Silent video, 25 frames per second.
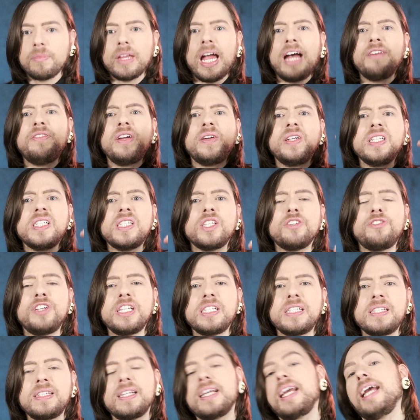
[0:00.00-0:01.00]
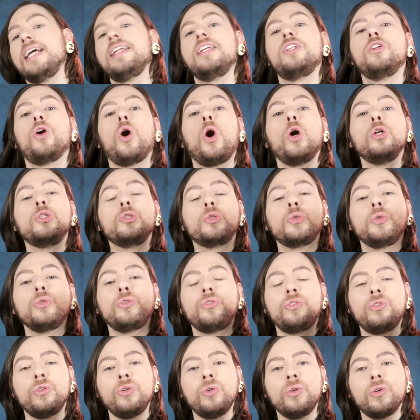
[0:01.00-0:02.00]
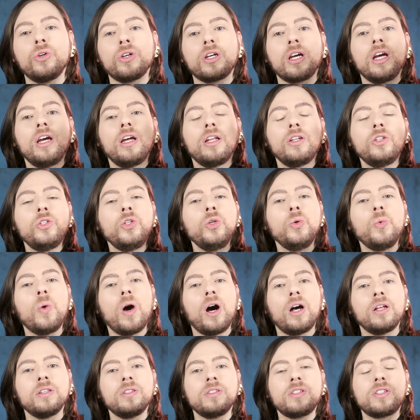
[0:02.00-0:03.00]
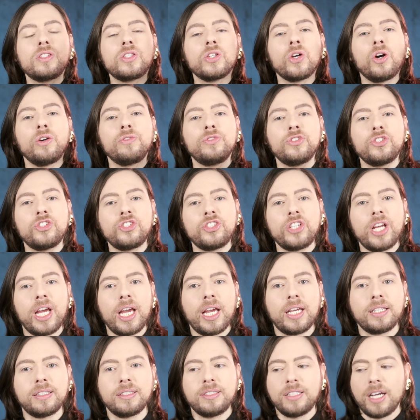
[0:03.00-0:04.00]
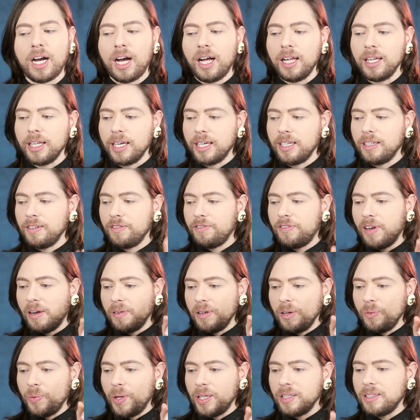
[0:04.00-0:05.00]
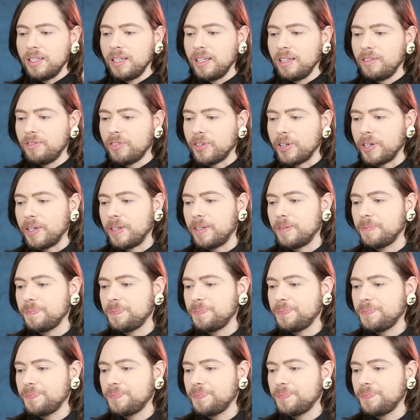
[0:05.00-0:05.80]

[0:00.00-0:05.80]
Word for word: A very sophisticated haute couture nuance of shade, darling. Very well delivered.